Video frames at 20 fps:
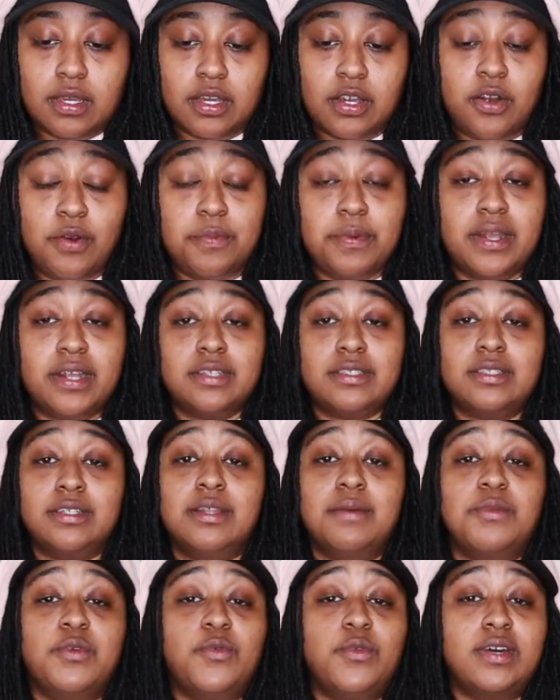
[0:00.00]
Co-parenting
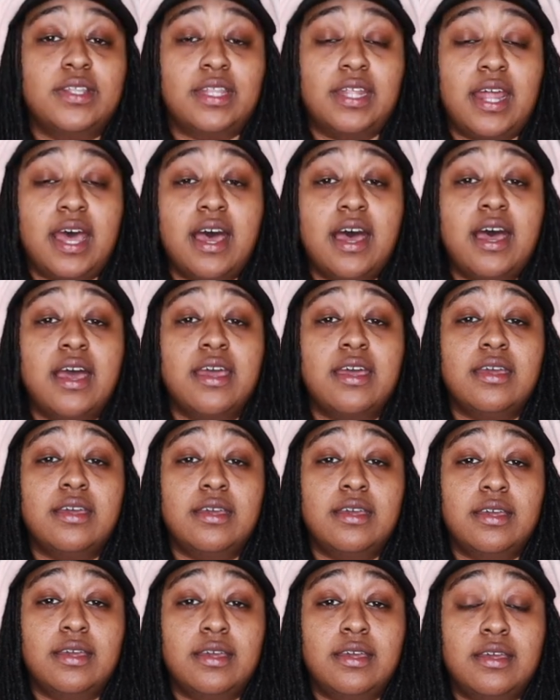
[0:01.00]
number one that
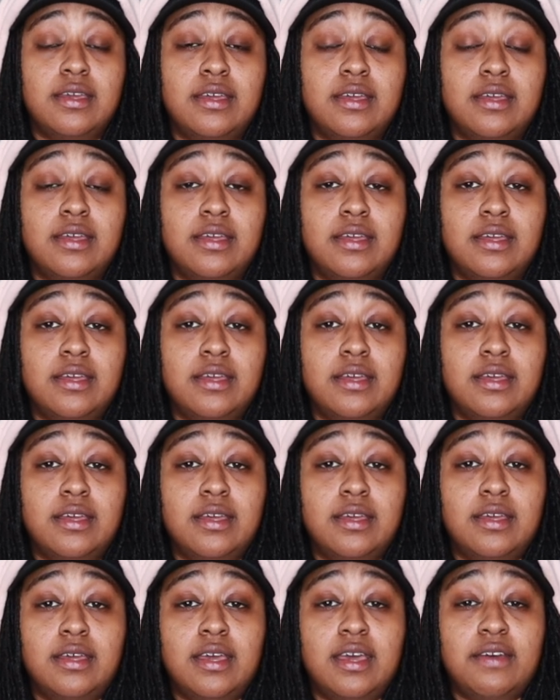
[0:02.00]
I
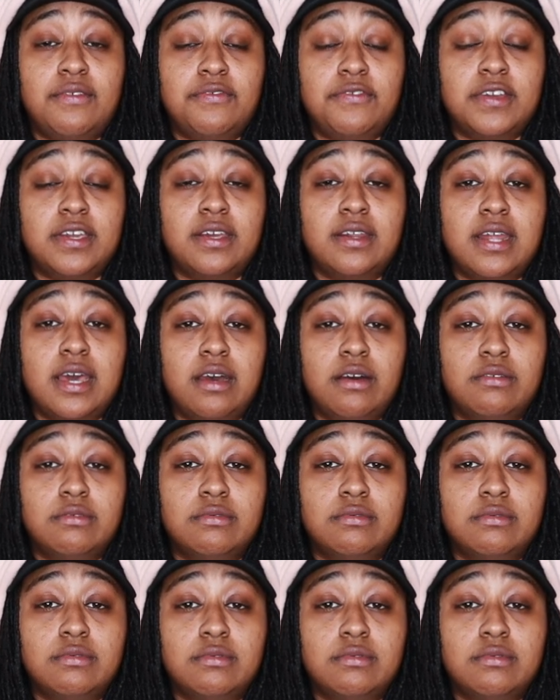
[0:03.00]
have figured out